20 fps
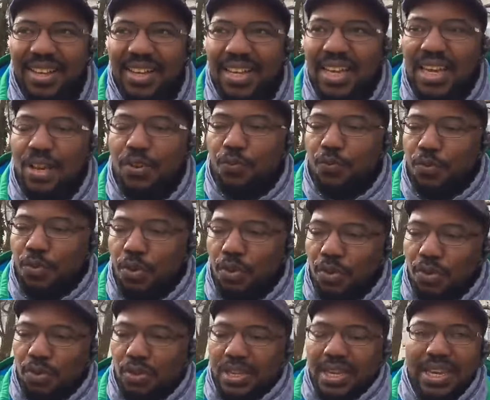If
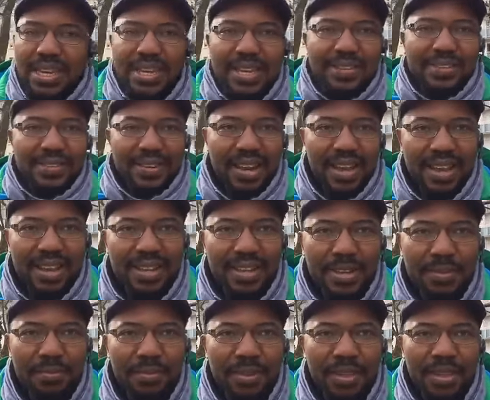you kill a snake,
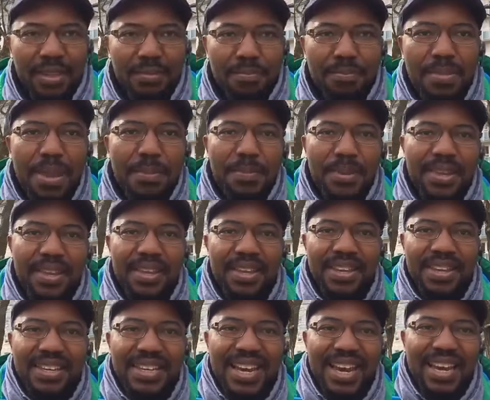maybe
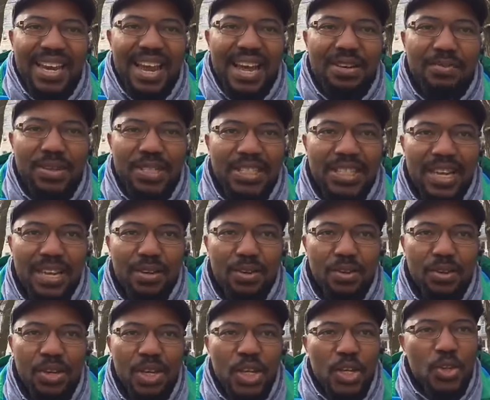the land will tell
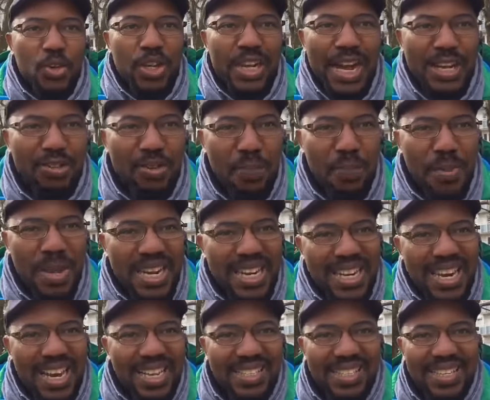you, you got to bury
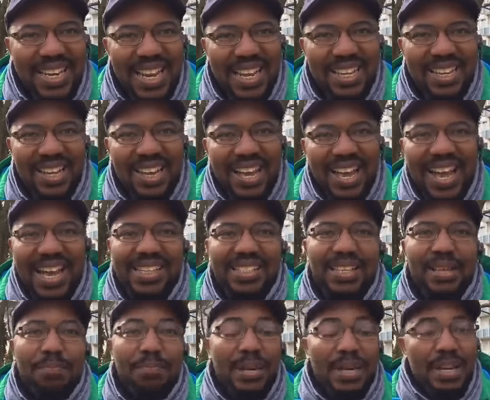that snake as
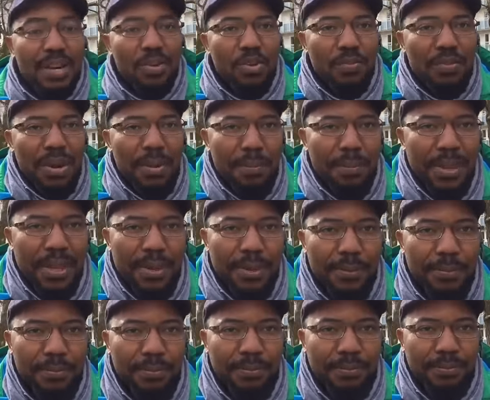they bury a human being.
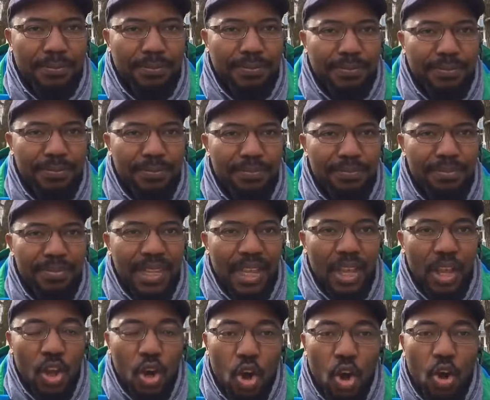
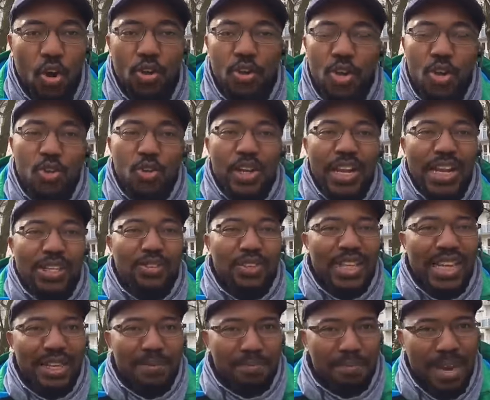Or you got to
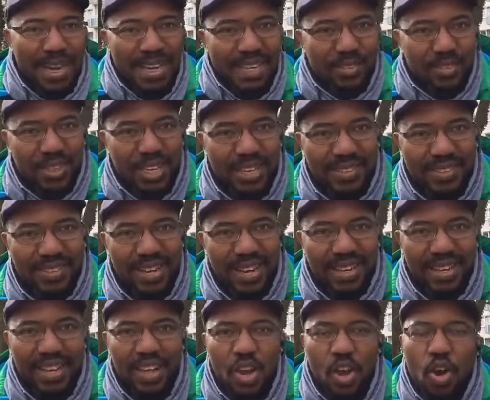get married to that snake,
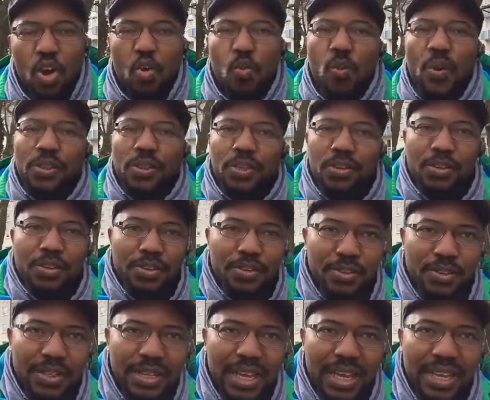or one thing or
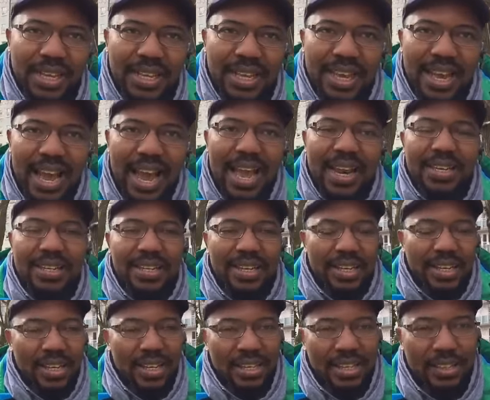the other. And
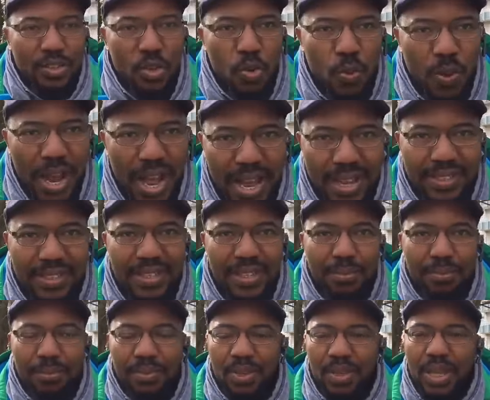you will ask
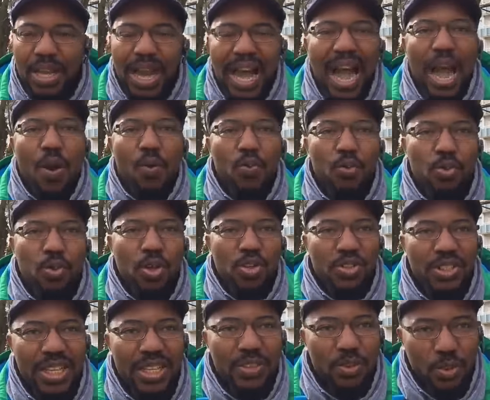him, how does
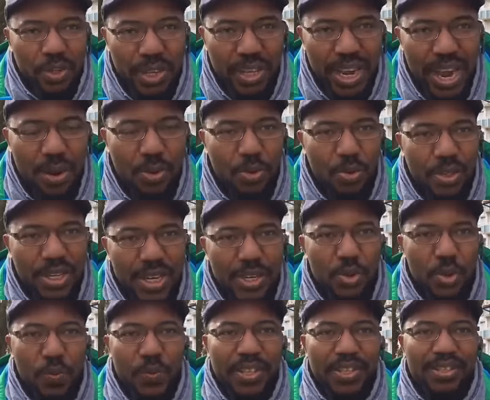they do it? How do they
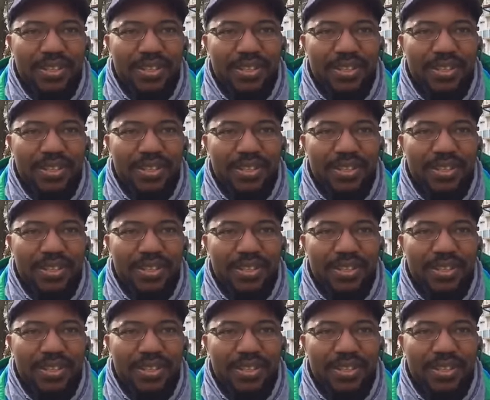do it?